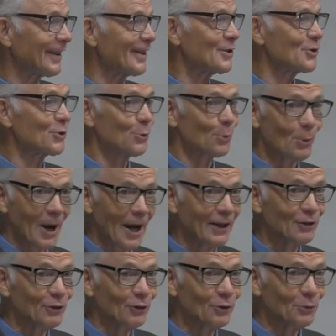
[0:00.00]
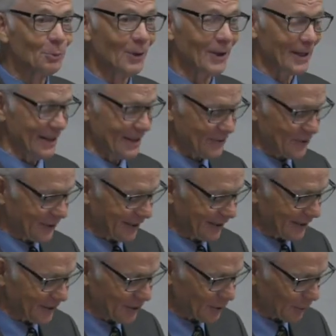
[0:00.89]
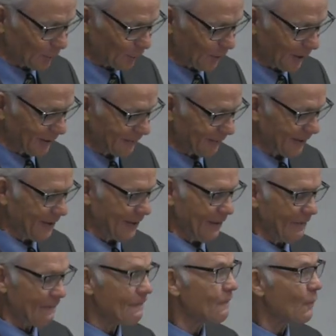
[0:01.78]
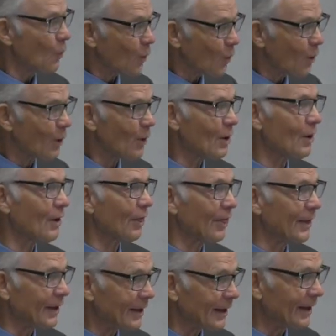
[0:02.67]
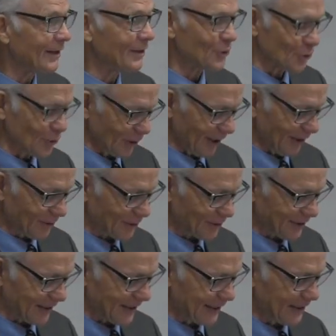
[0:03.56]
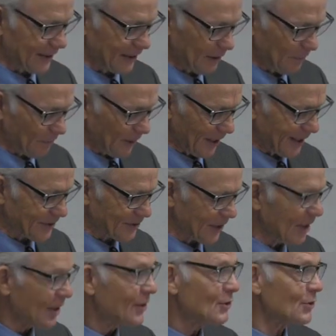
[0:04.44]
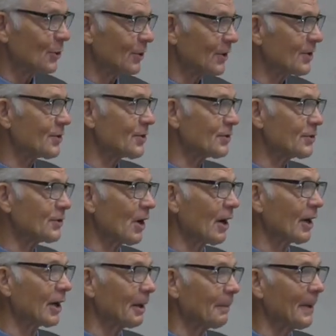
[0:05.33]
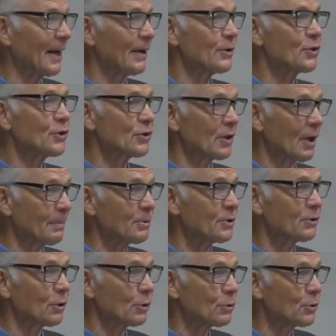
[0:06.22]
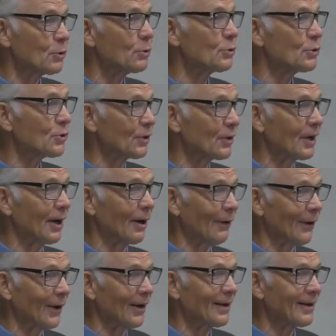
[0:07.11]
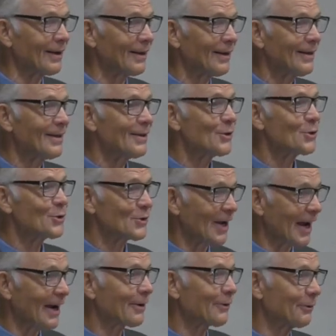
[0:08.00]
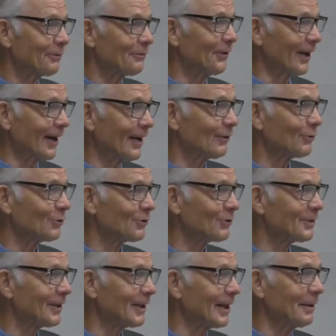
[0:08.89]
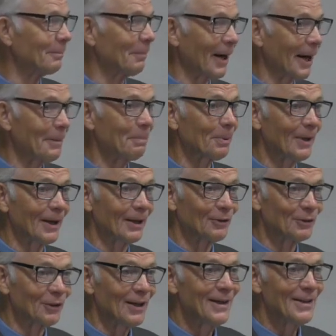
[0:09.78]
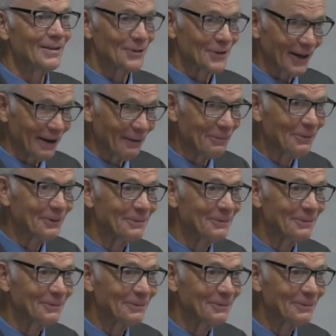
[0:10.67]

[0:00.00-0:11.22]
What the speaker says: he's the righteous one, he's the innocent one. For the unjust, in the place. So this is talking about substitutionary sacrifice in my place. Jeff?